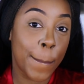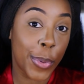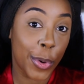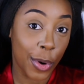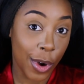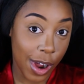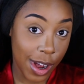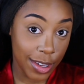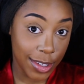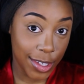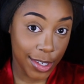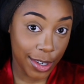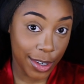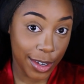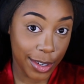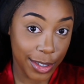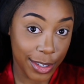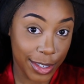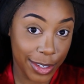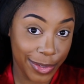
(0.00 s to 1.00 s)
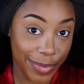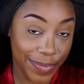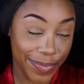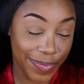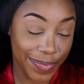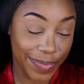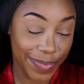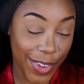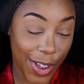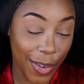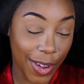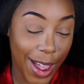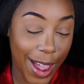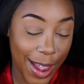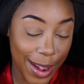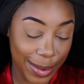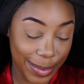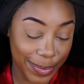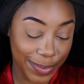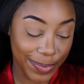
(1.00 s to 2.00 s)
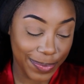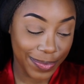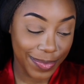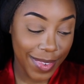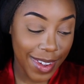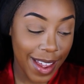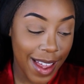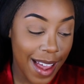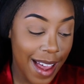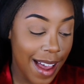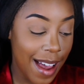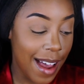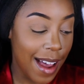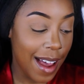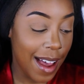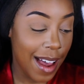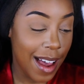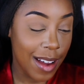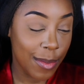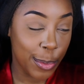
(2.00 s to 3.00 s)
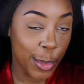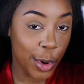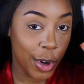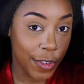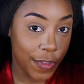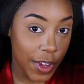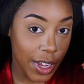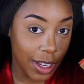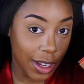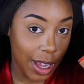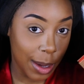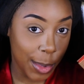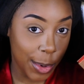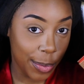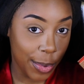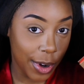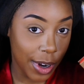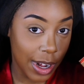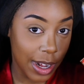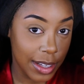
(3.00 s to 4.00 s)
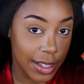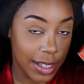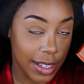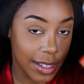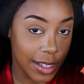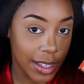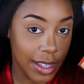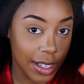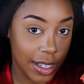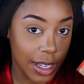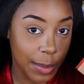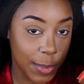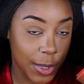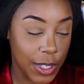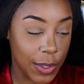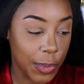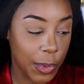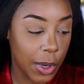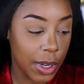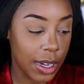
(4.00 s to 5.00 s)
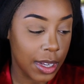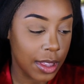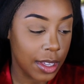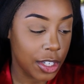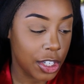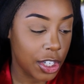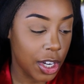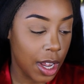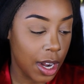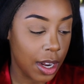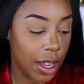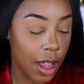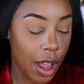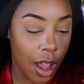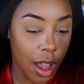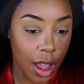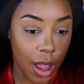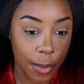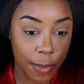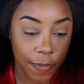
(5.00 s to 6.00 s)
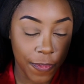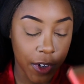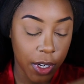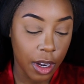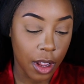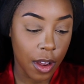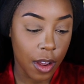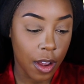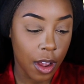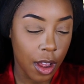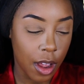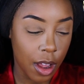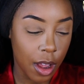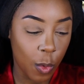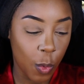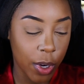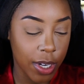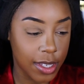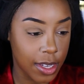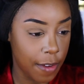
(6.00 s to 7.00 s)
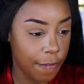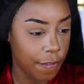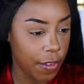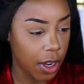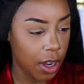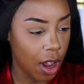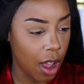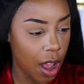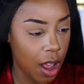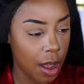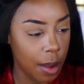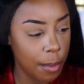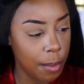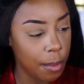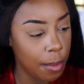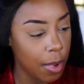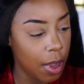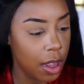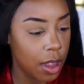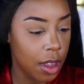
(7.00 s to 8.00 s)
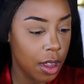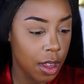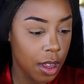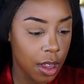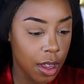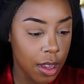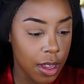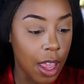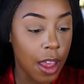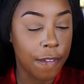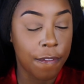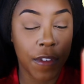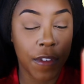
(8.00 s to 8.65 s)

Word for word: bronzers. Okay. I have Morphe Glamabronze. This is the deepest one in the shade, um, uh, what is it, Phenom? yeah,